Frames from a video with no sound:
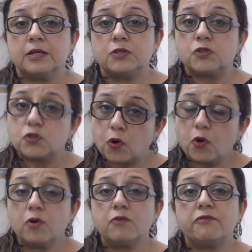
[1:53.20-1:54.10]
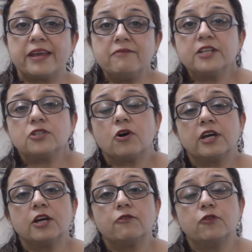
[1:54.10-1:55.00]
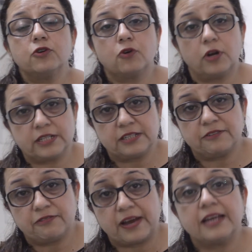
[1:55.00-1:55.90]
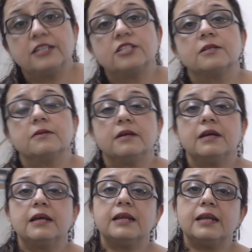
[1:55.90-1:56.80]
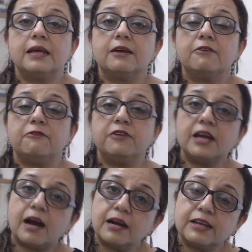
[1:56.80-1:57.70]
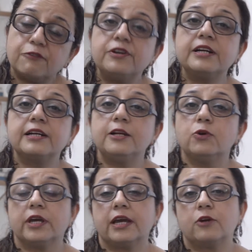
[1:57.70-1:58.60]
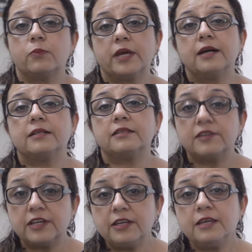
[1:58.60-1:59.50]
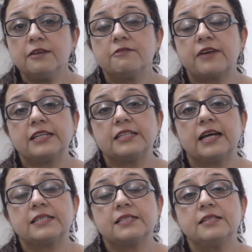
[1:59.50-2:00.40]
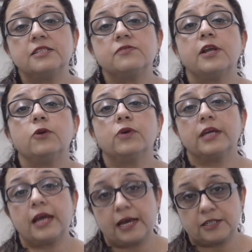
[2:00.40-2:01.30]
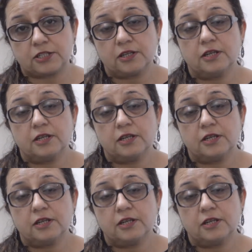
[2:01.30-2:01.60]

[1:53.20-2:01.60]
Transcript: So when we are talking of good quality fat, we are definitely looking at omega-3 fatty acids, we are looking at